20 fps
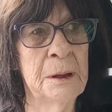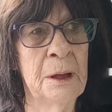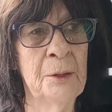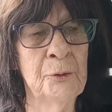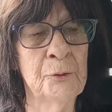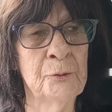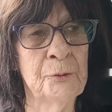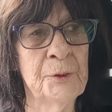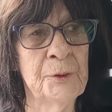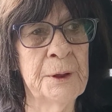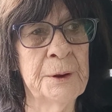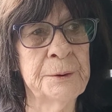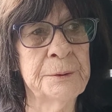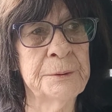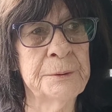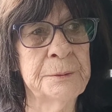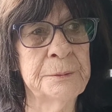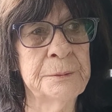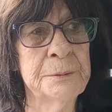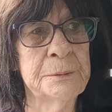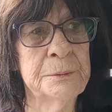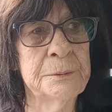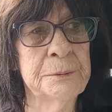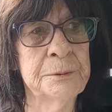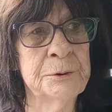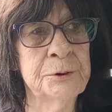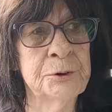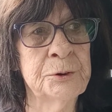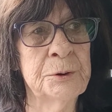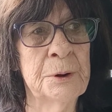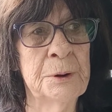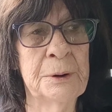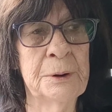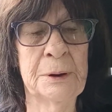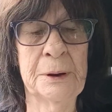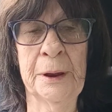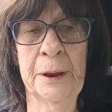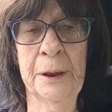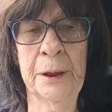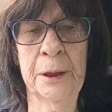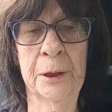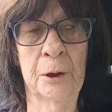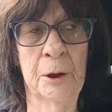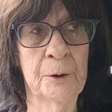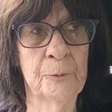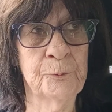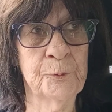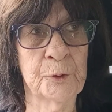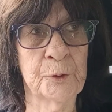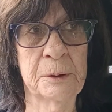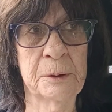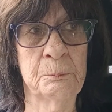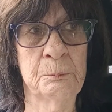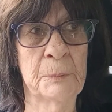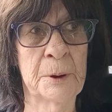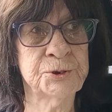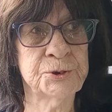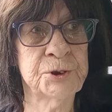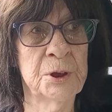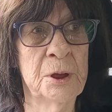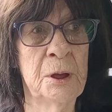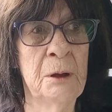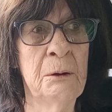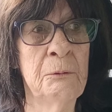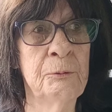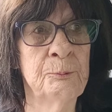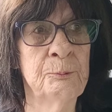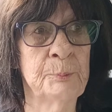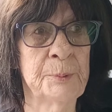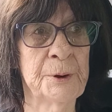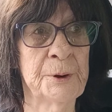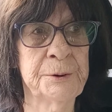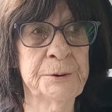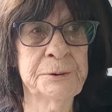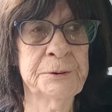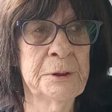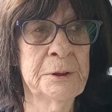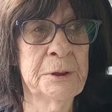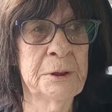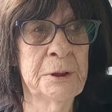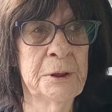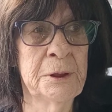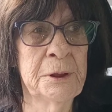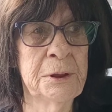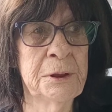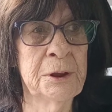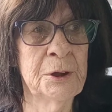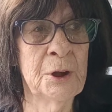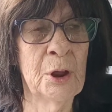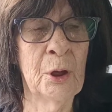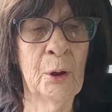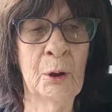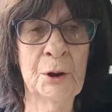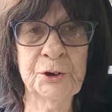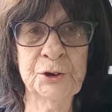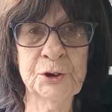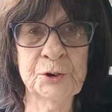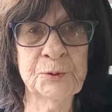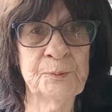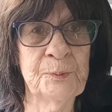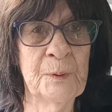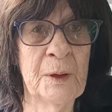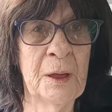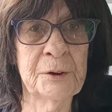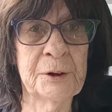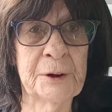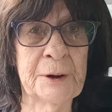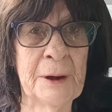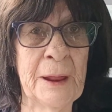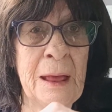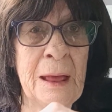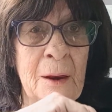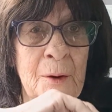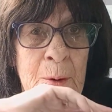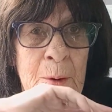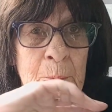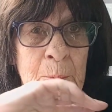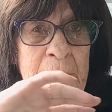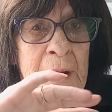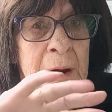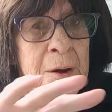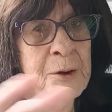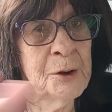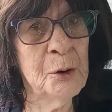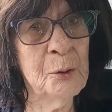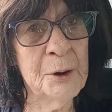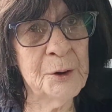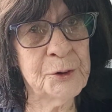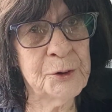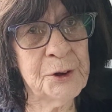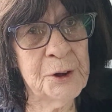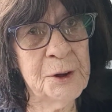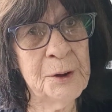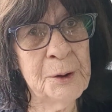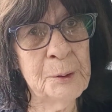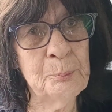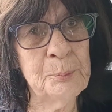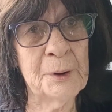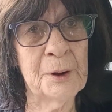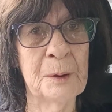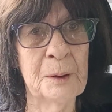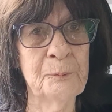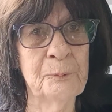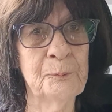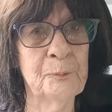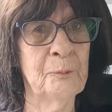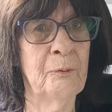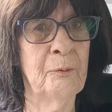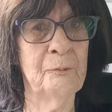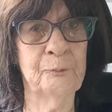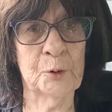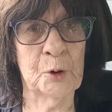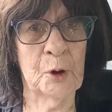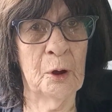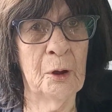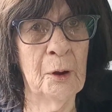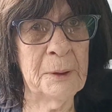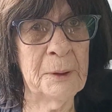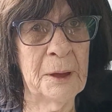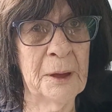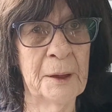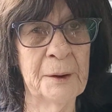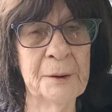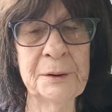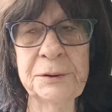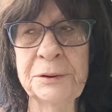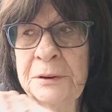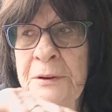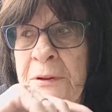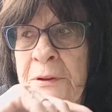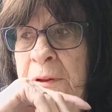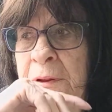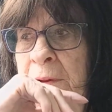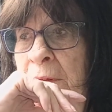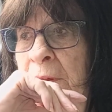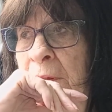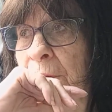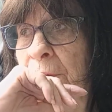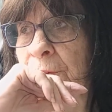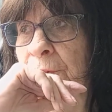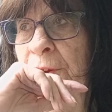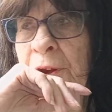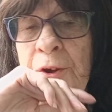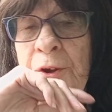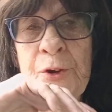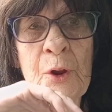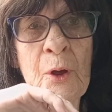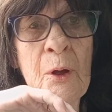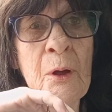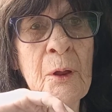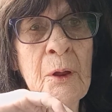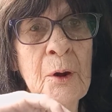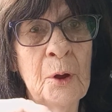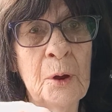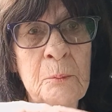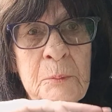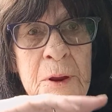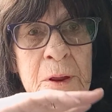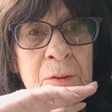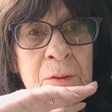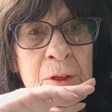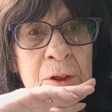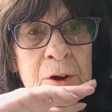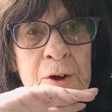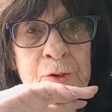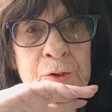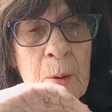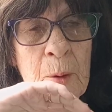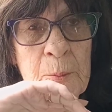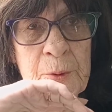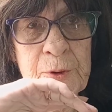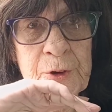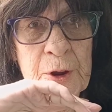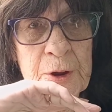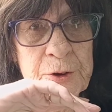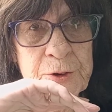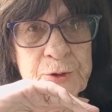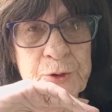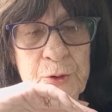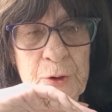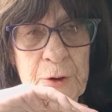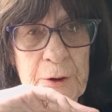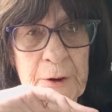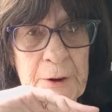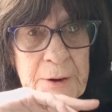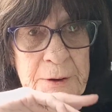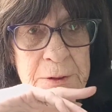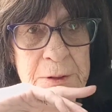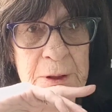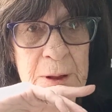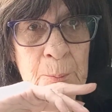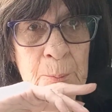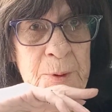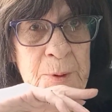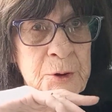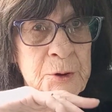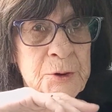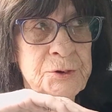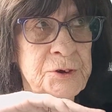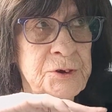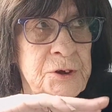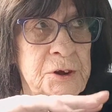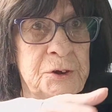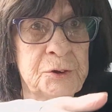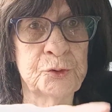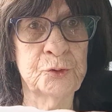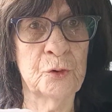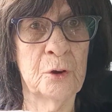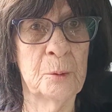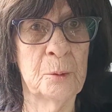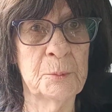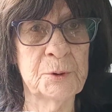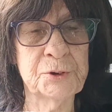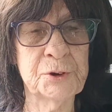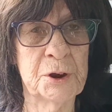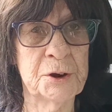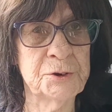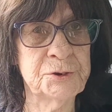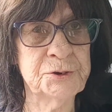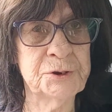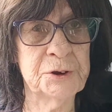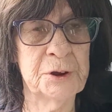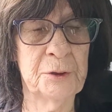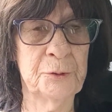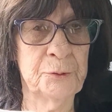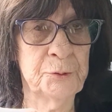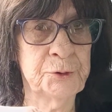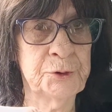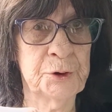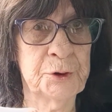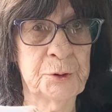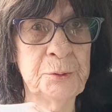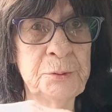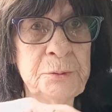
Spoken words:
than I gotta forgive myself, but I just found it out. I mean, I knew I did it, but I forgot about it. Didn't dawn on me that it traumatized her like that because it didn't traumatize the other two.